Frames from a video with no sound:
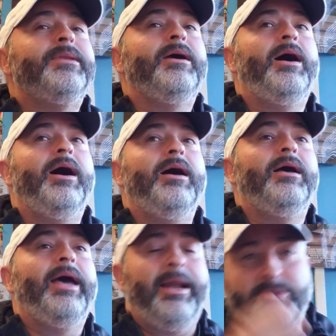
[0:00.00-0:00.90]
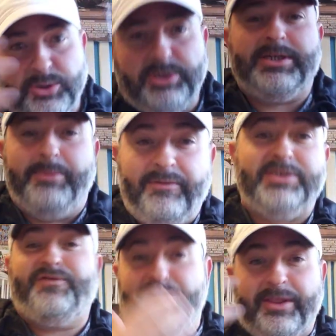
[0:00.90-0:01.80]
And I'm sure some of
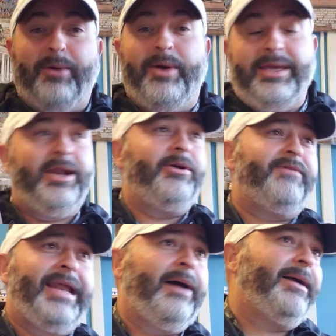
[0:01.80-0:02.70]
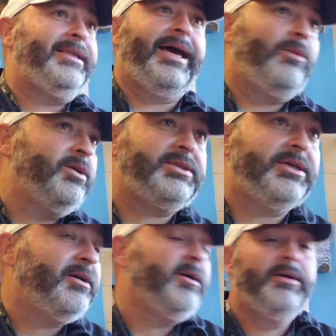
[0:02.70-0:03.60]
us feel that way. Even now, my dad wants
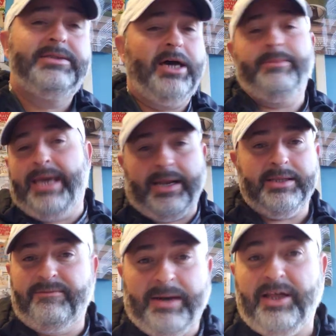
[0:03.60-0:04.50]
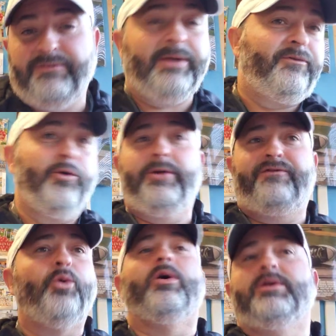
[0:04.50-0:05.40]
to tell me how to live my life, and I'm
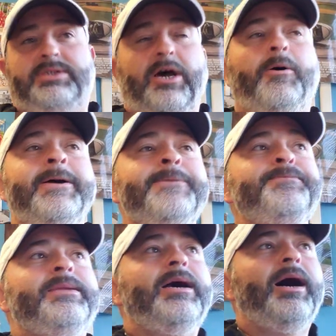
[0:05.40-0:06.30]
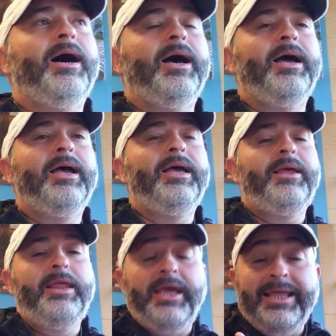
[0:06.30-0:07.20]
44. So
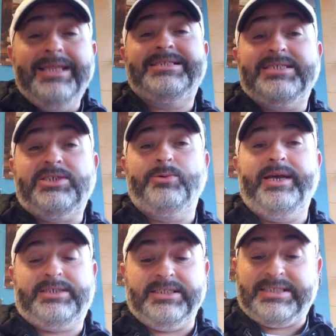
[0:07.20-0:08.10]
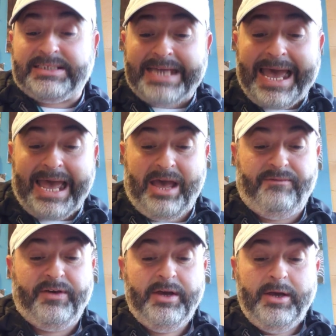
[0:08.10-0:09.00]
in this situation,
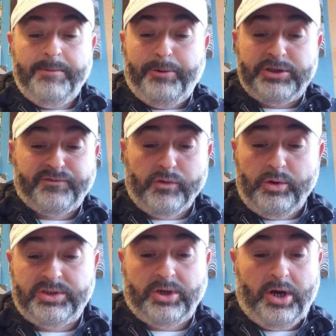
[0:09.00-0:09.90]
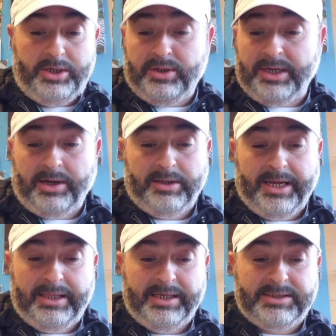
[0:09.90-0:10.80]
Sav puts rules on, you can
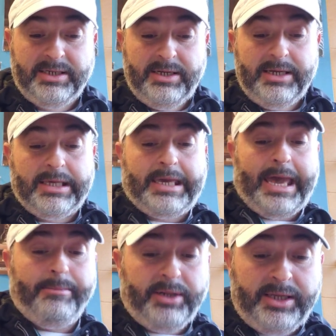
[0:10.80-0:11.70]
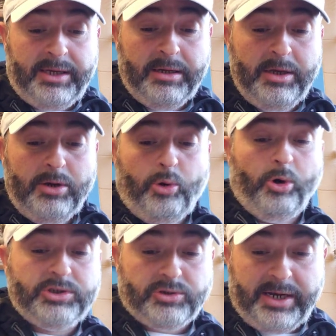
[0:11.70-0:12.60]
underline this, gambling,
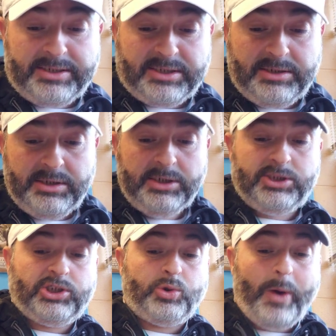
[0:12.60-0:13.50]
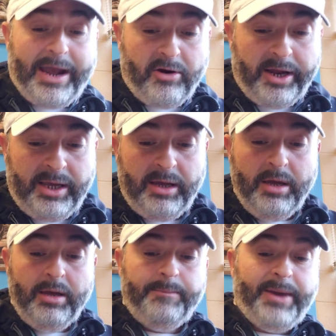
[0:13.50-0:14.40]
horse racing, swearing,
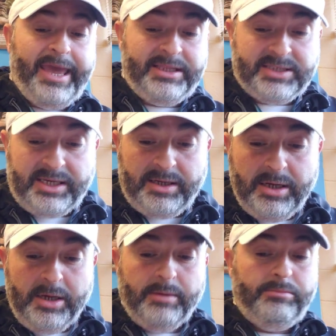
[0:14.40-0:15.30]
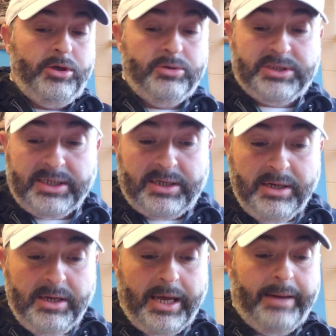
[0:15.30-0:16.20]
painting, music,
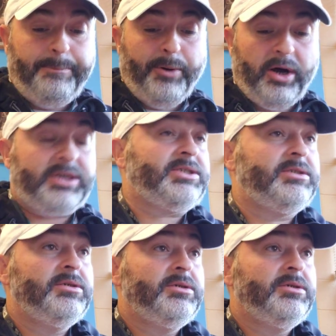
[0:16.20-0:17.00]
and books.